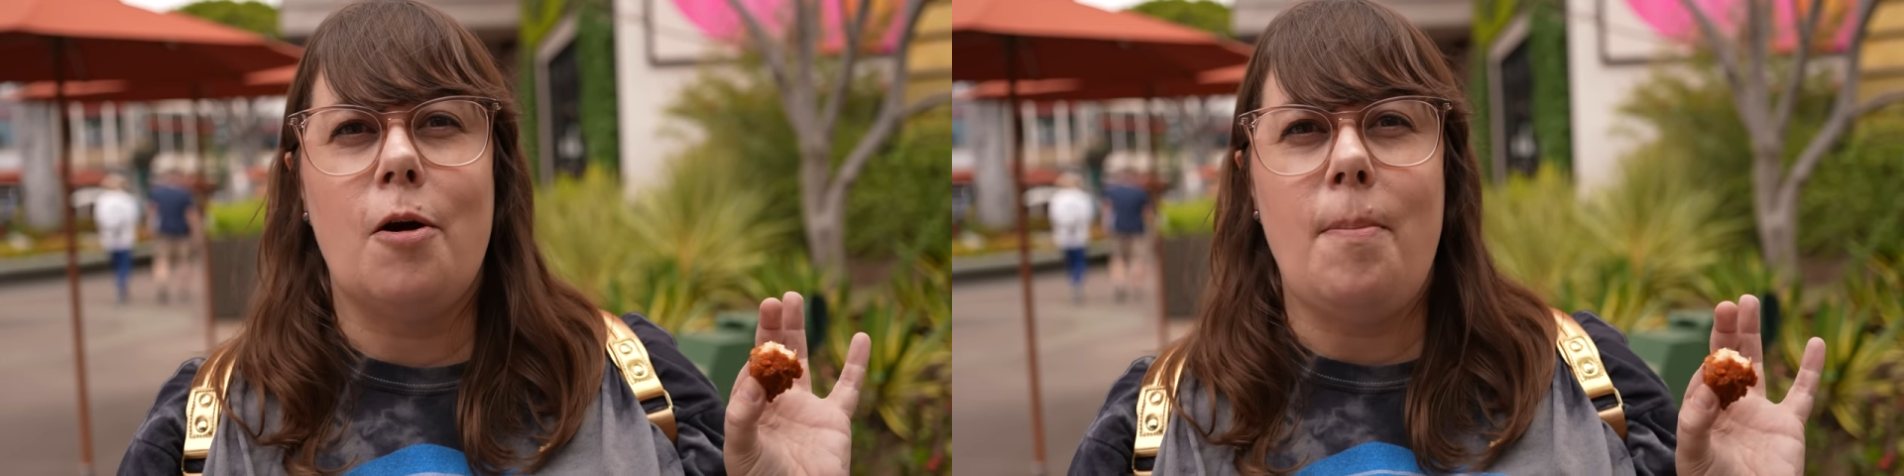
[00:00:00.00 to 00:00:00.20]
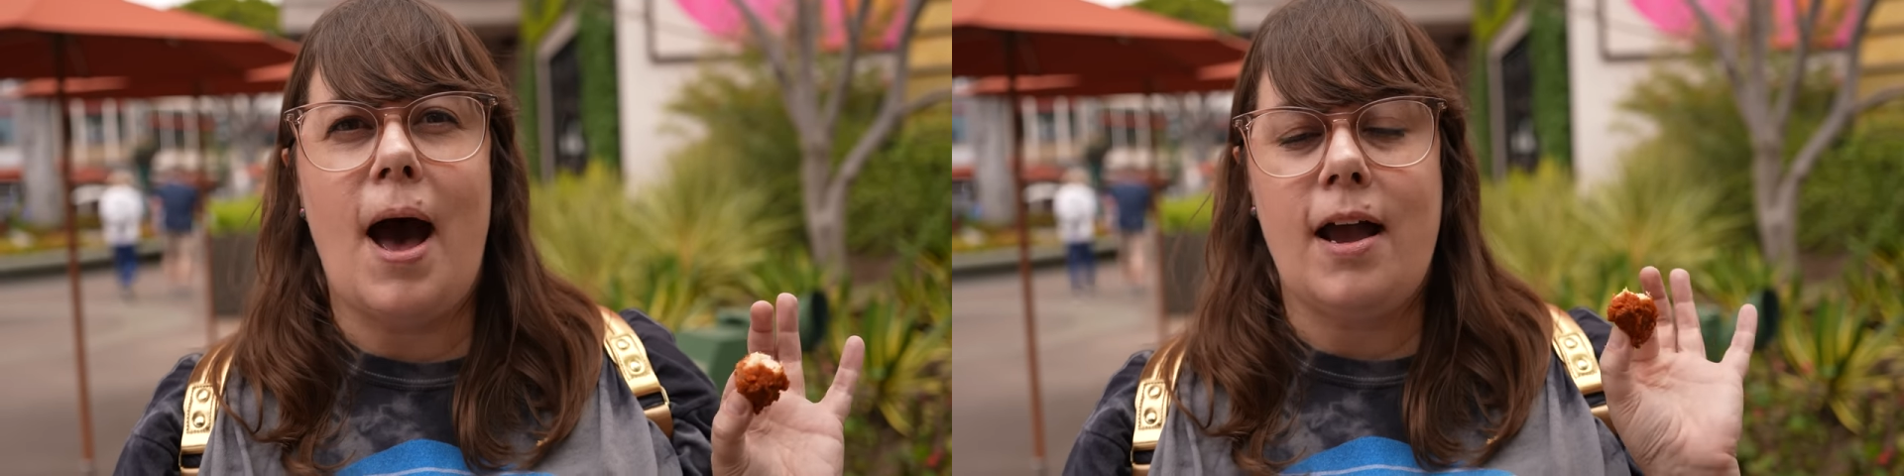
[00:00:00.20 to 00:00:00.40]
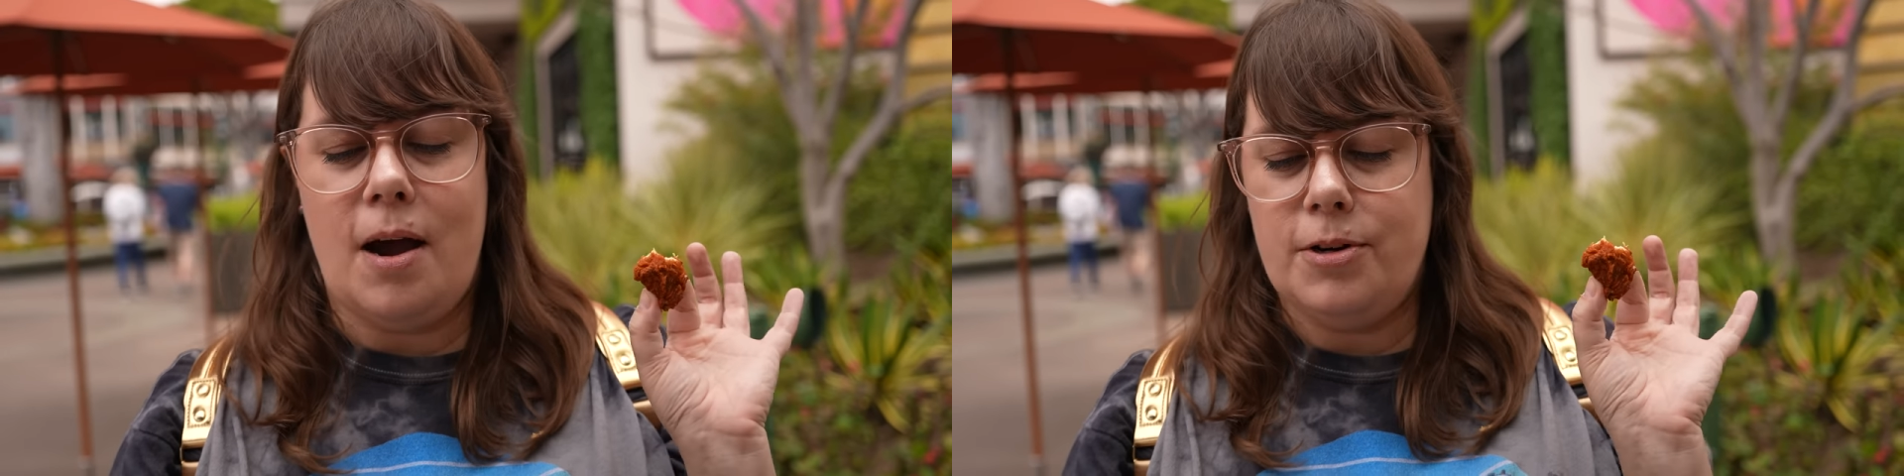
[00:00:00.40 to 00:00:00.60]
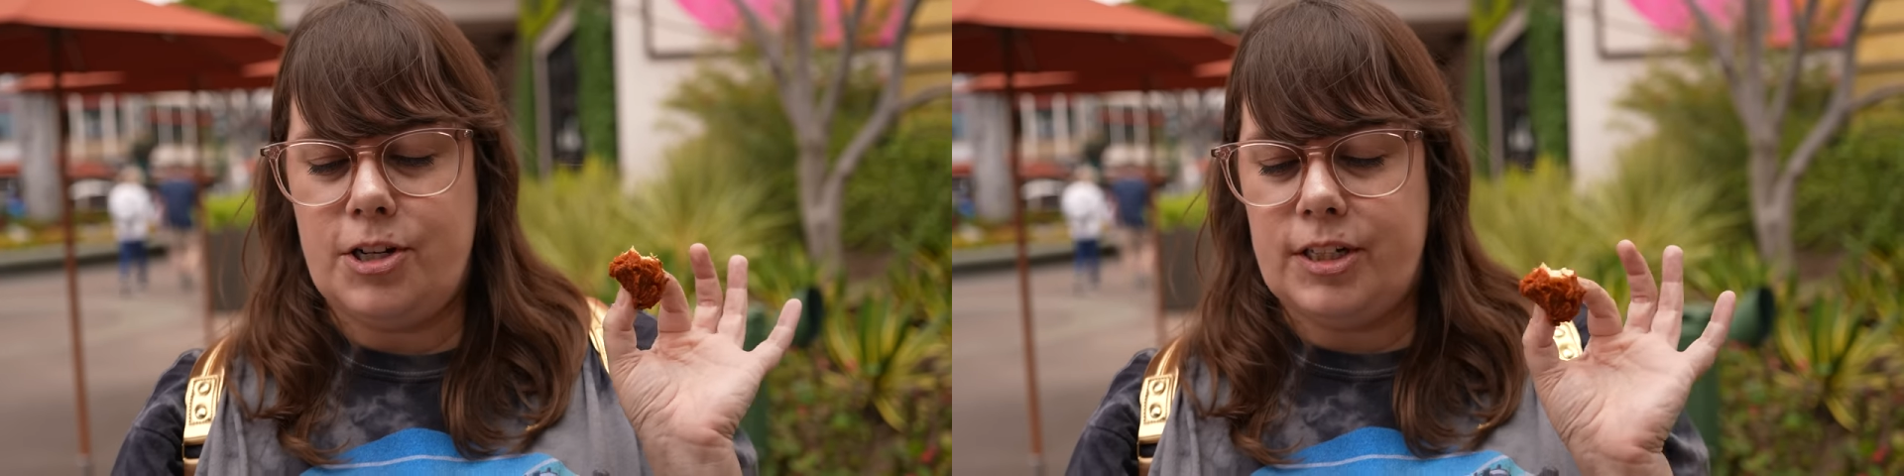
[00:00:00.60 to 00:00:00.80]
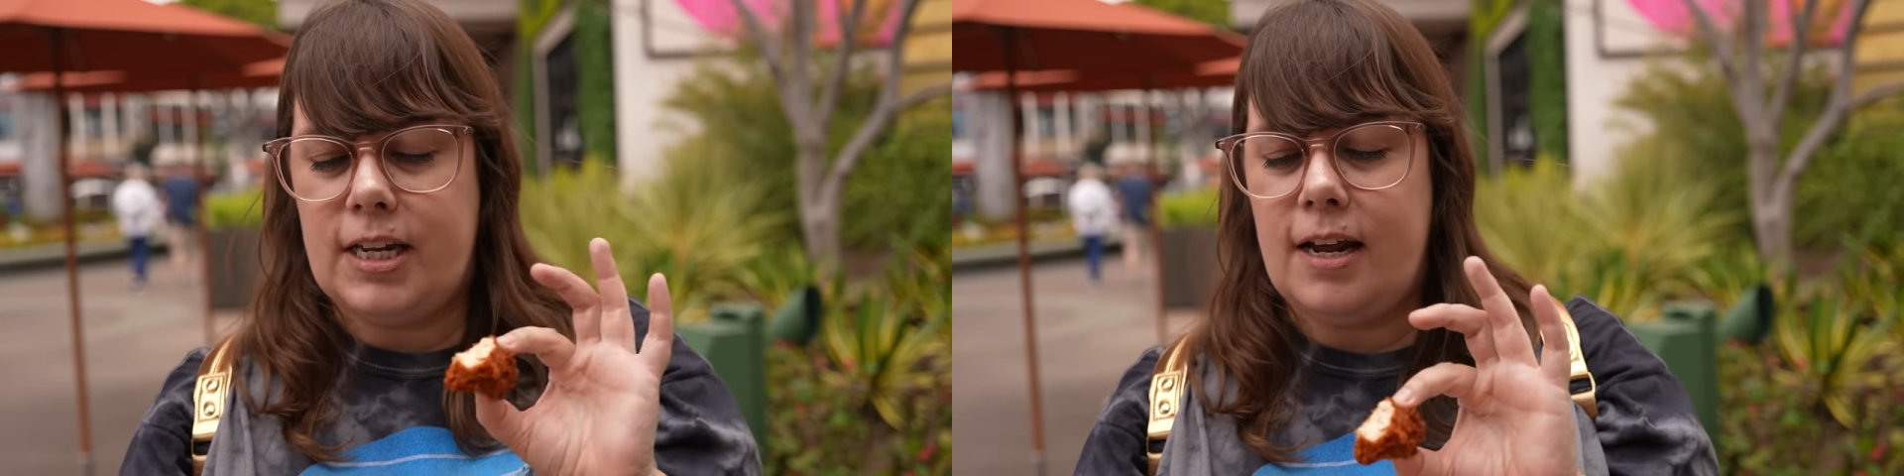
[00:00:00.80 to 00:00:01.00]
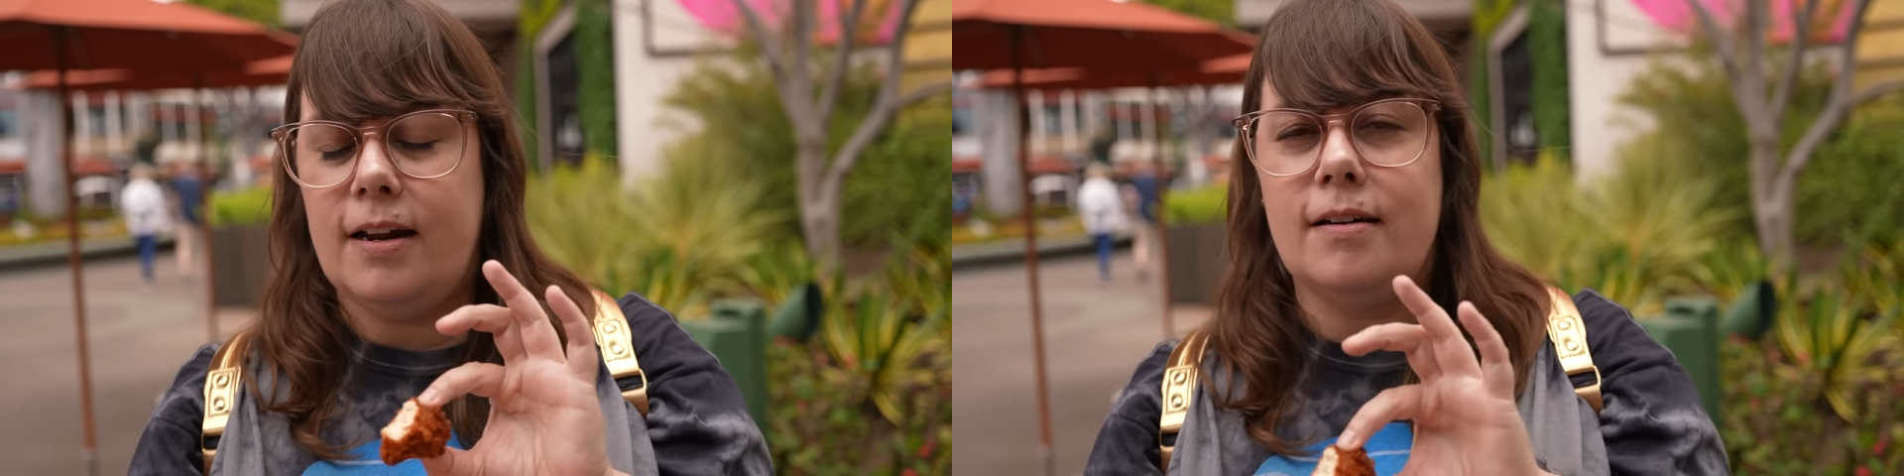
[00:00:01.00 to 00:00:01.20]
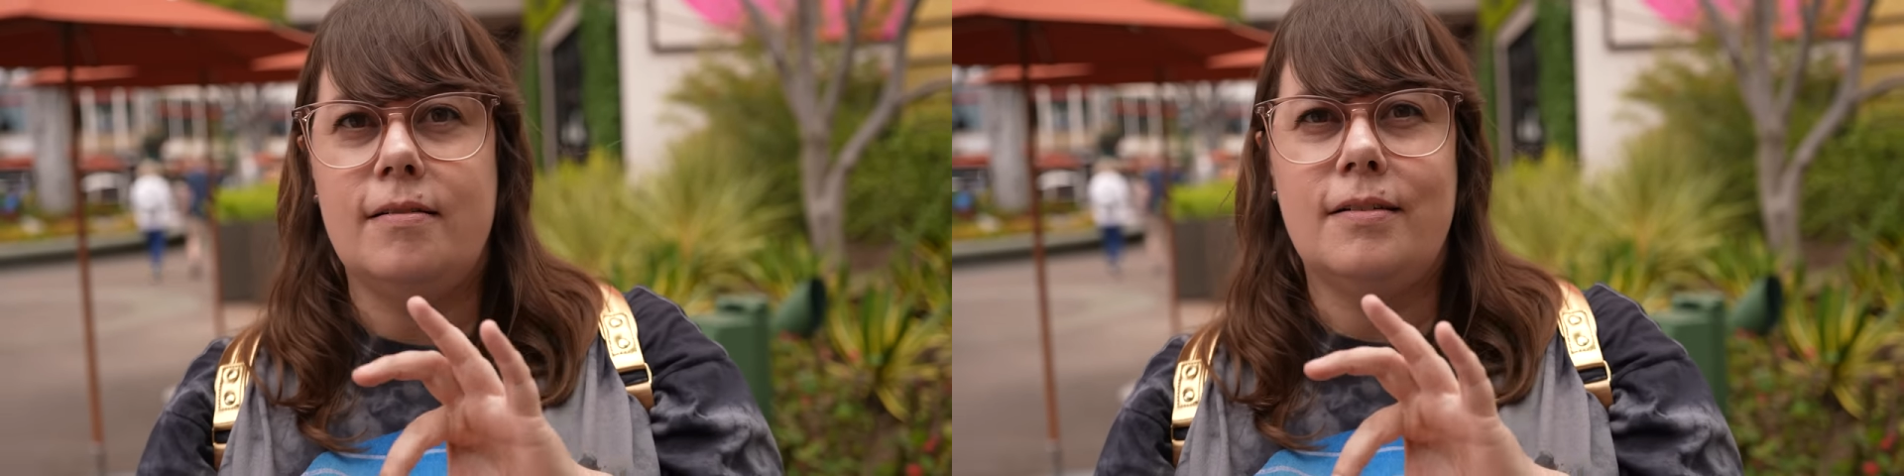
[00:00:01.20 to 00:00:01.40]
back, I would just get